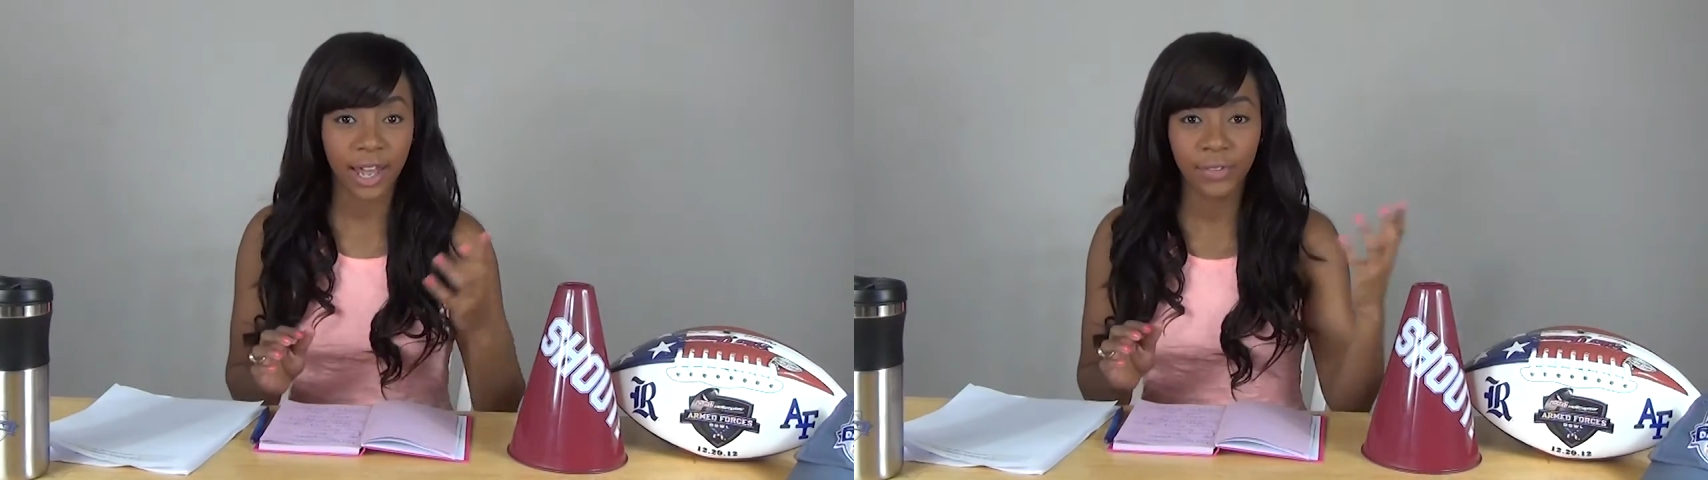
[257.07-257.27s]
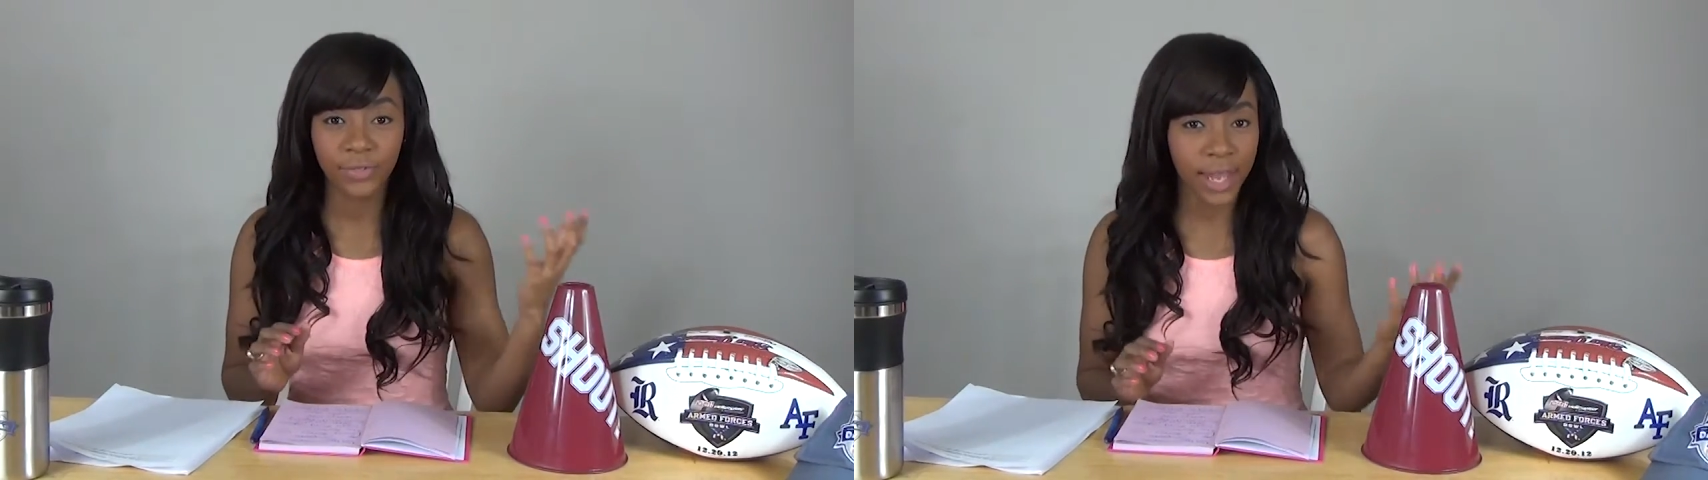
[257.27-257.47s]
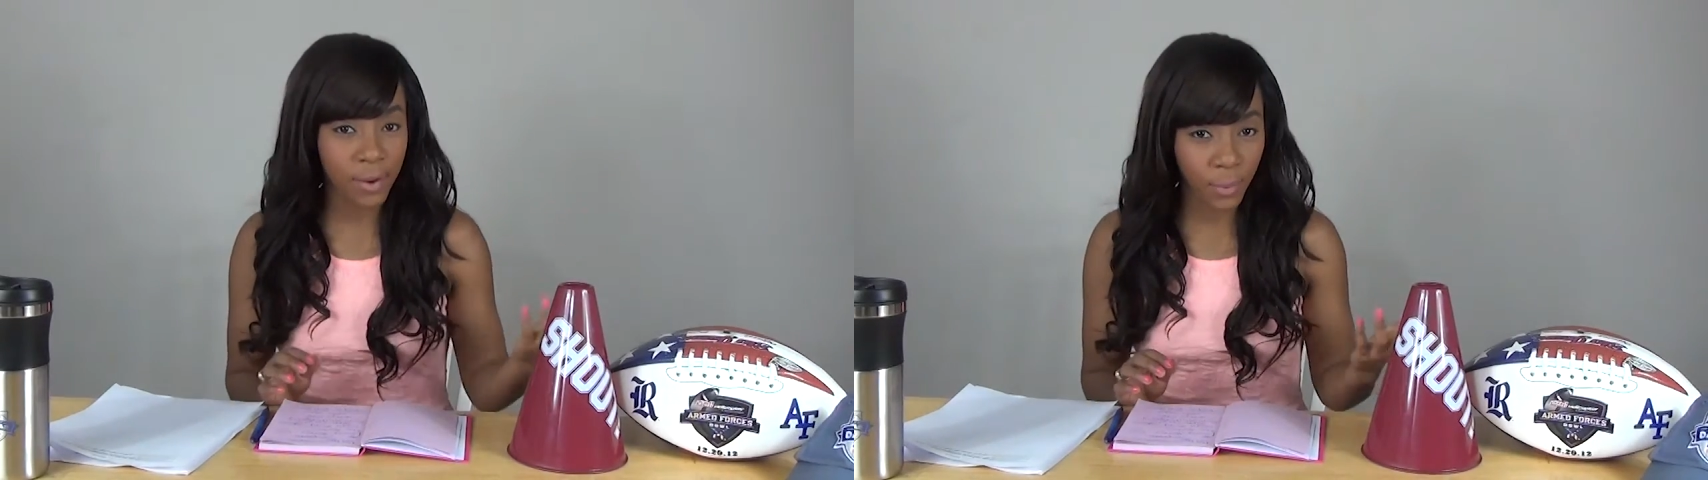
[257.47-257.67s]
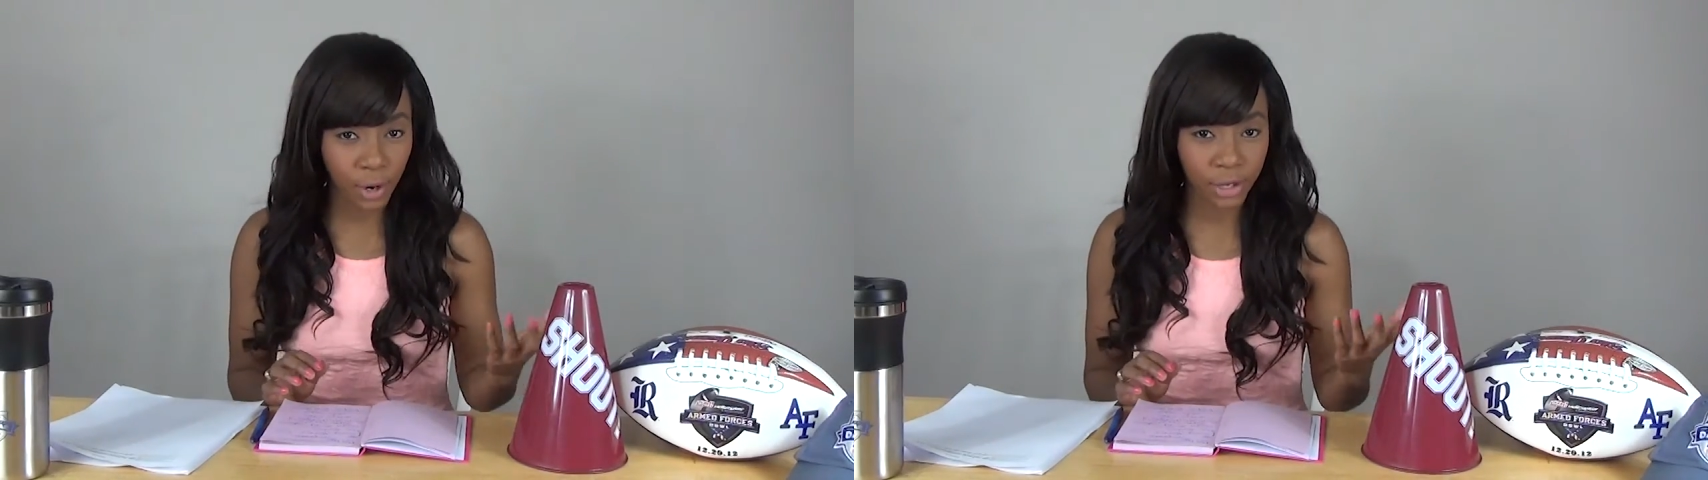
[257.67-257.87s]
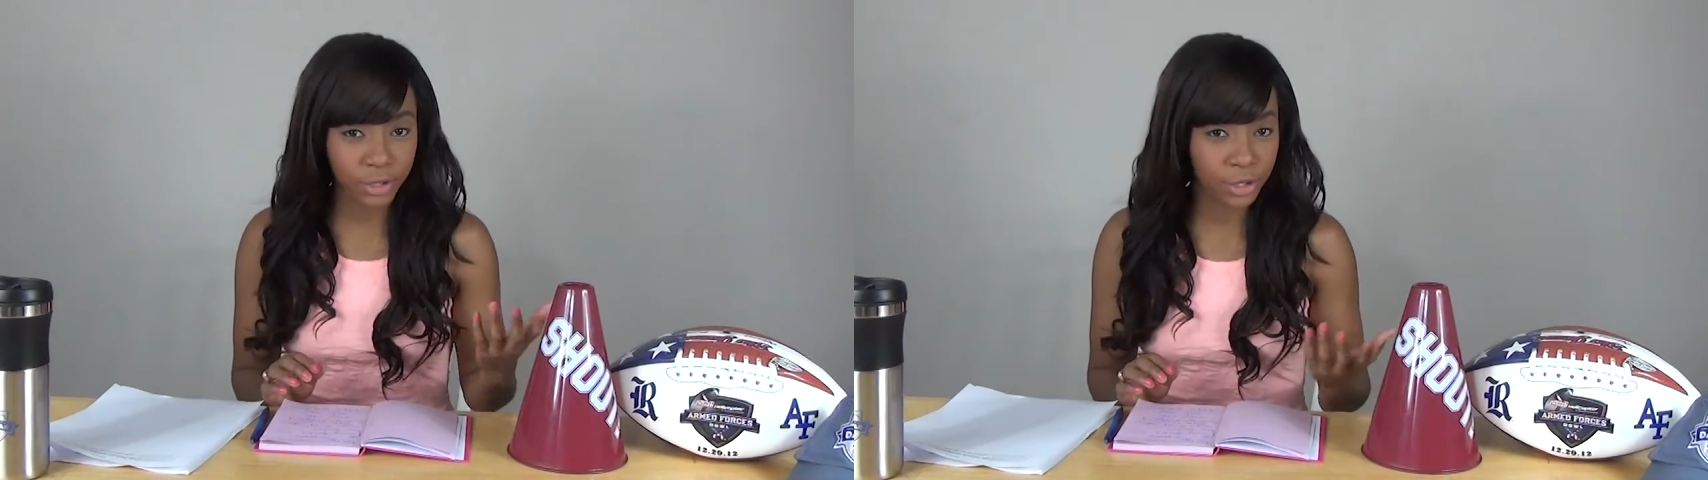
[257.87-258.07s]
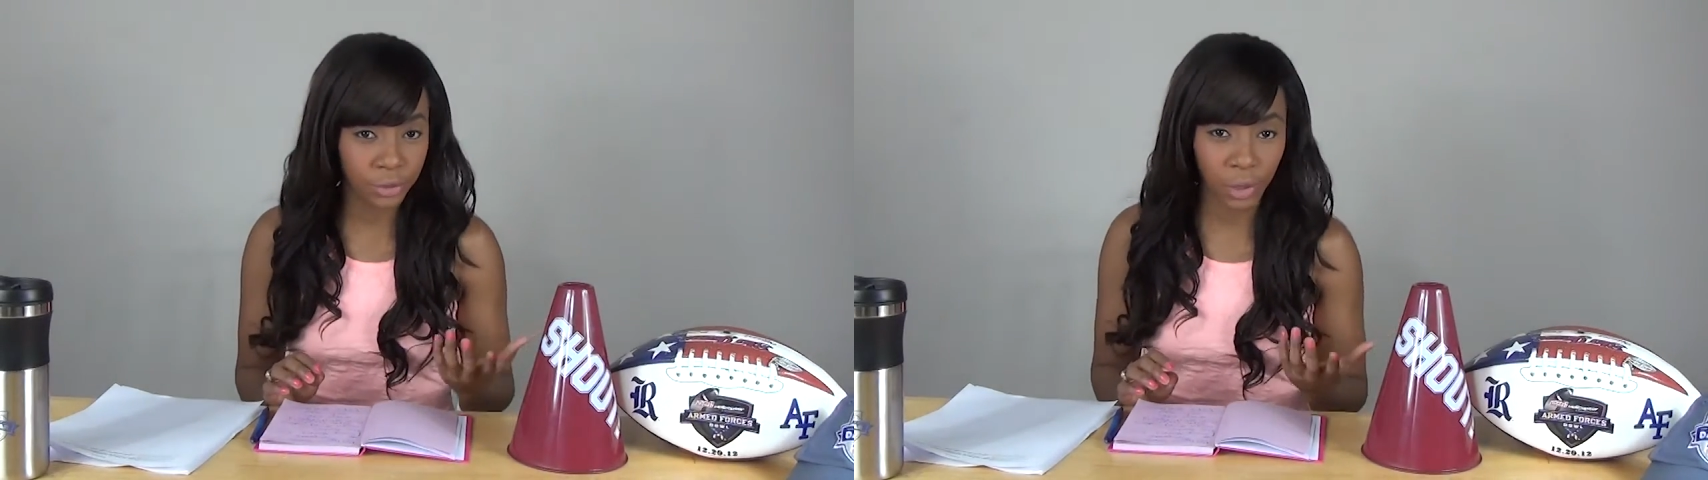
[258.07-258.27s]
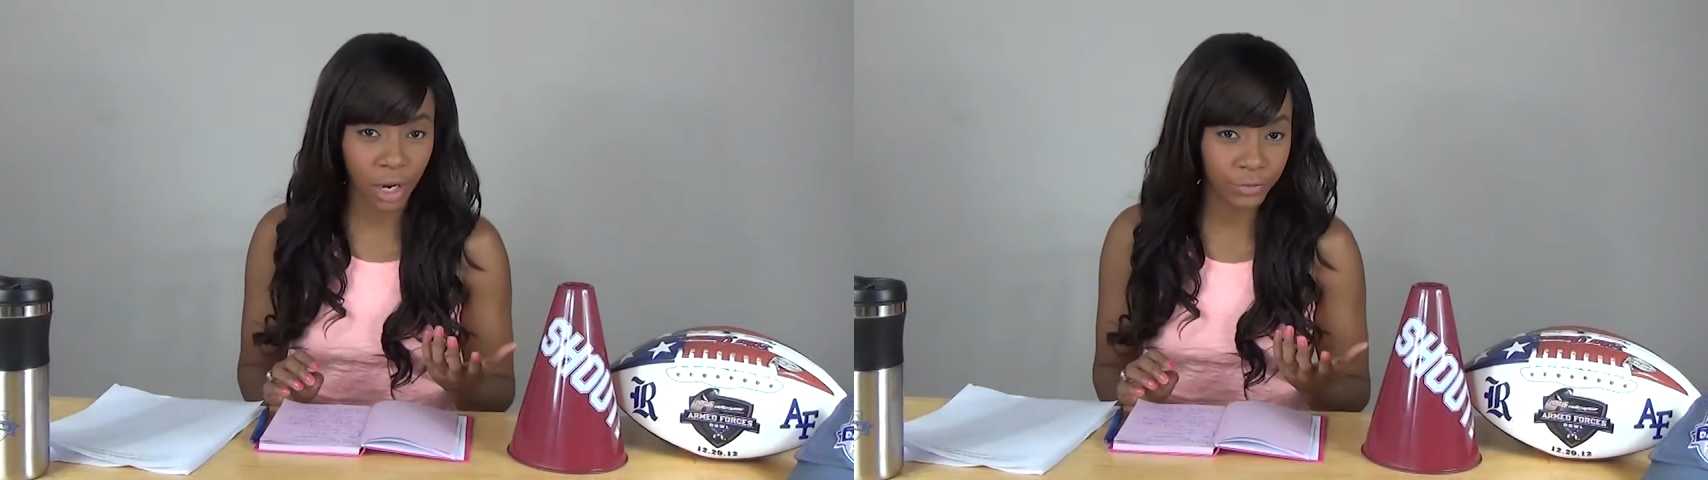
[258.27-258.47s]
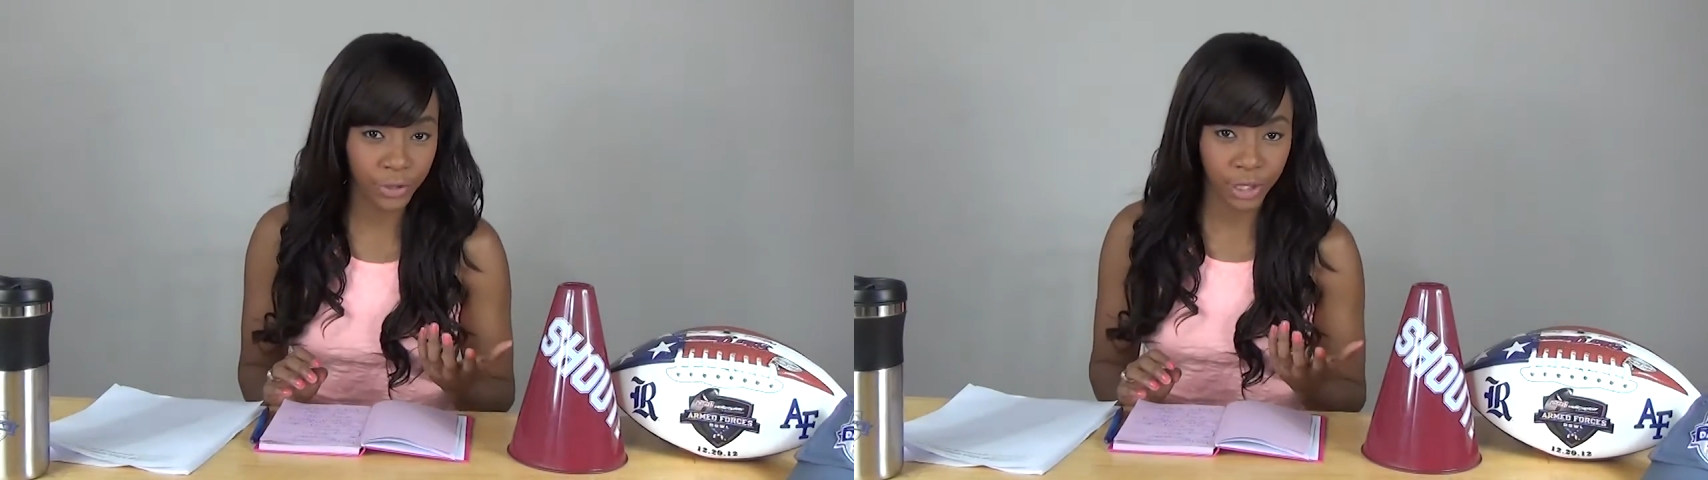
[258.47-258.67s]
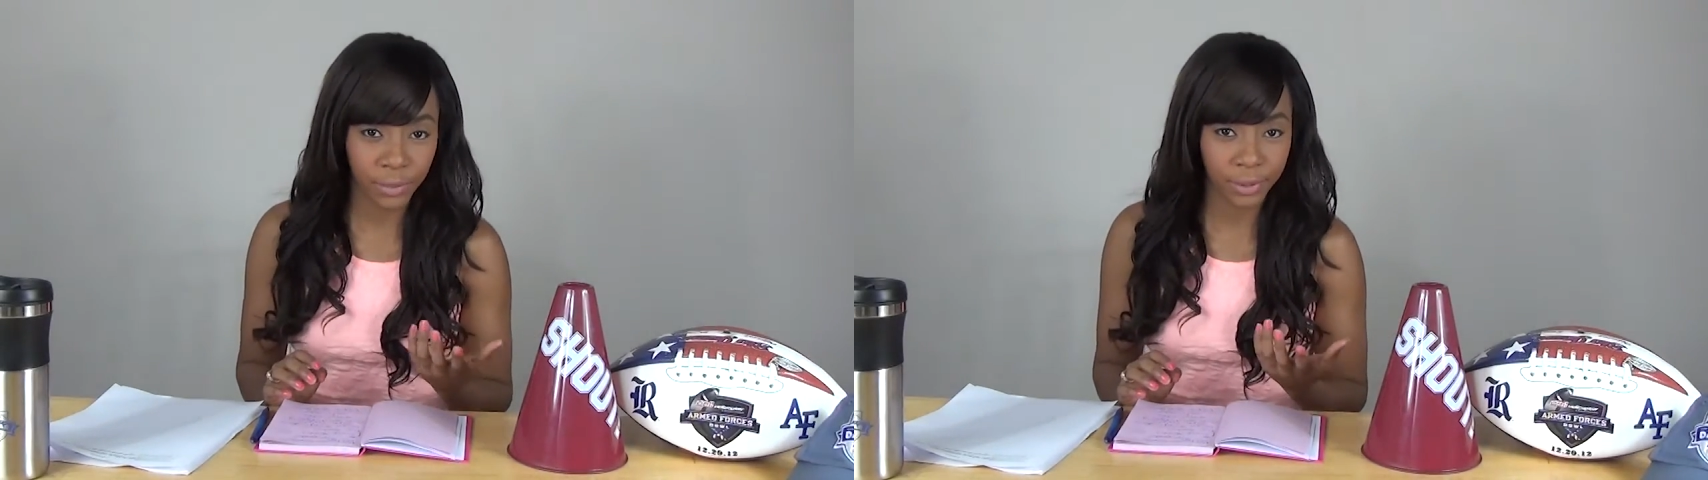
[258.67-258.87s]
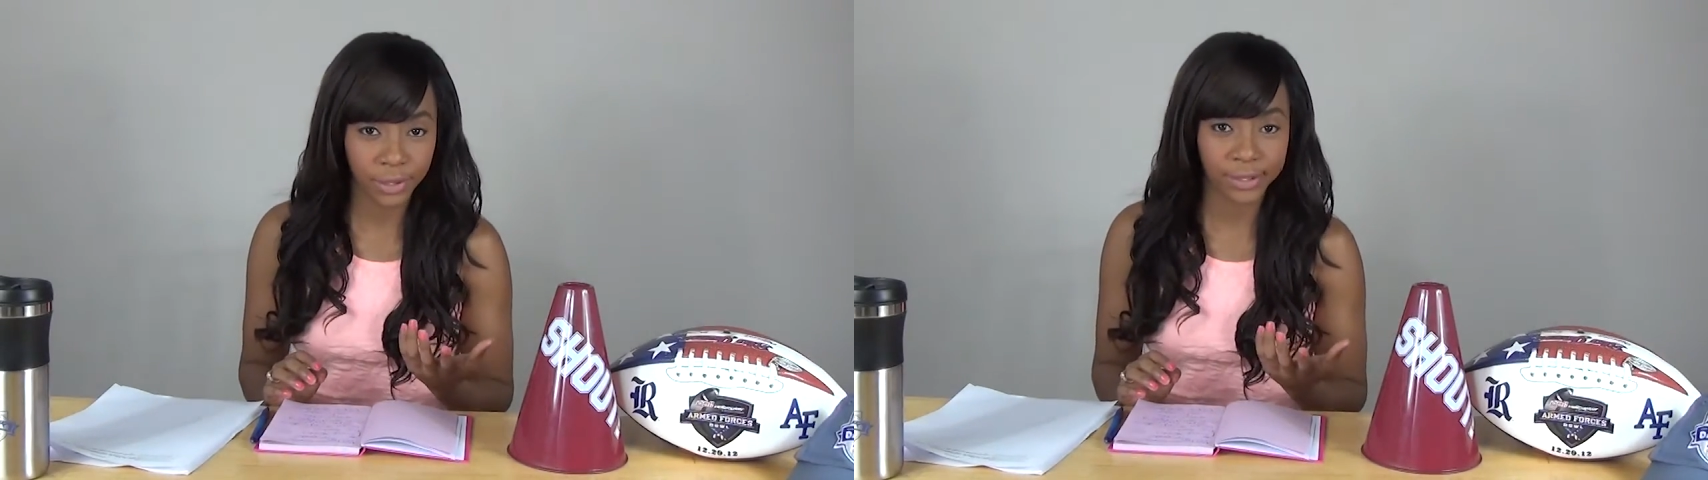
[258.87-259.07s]
If they weren't two off-duty
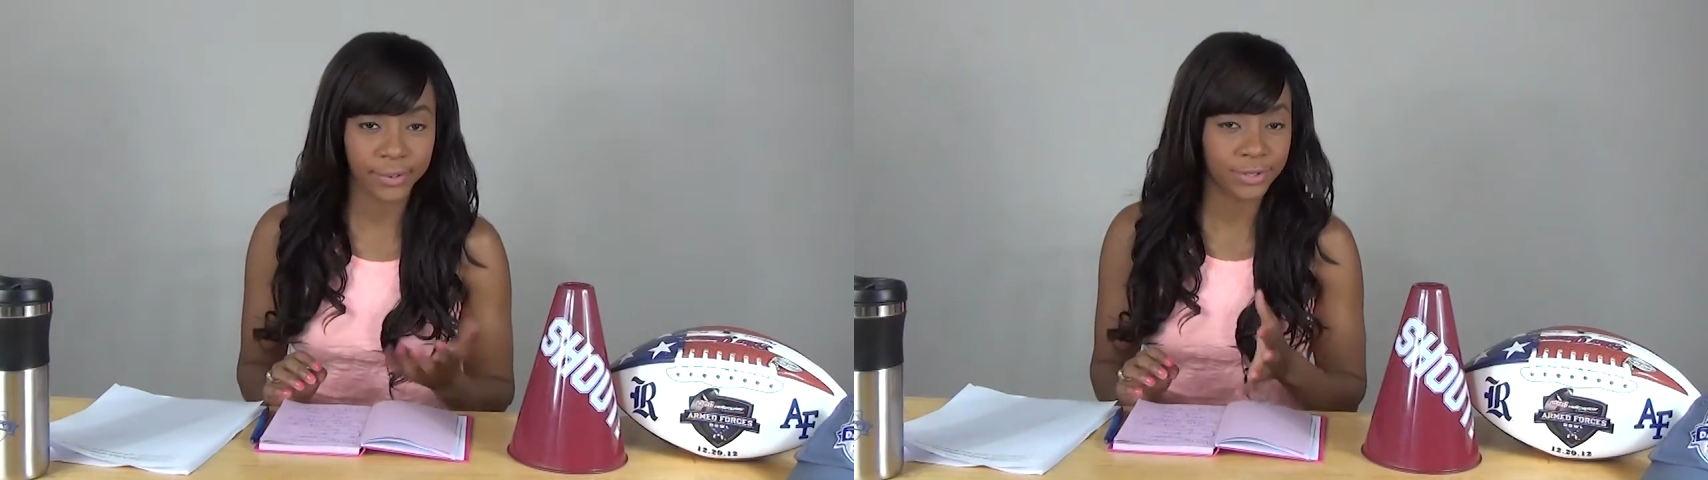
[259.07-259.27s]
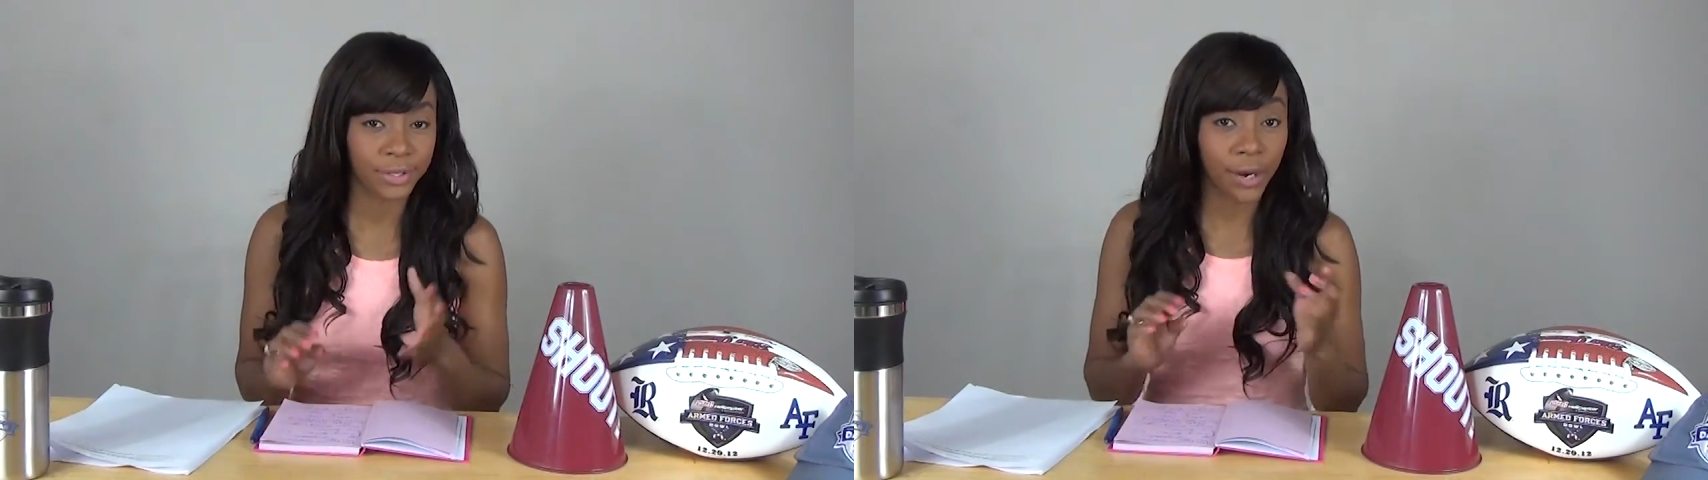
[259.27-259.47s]
police officers,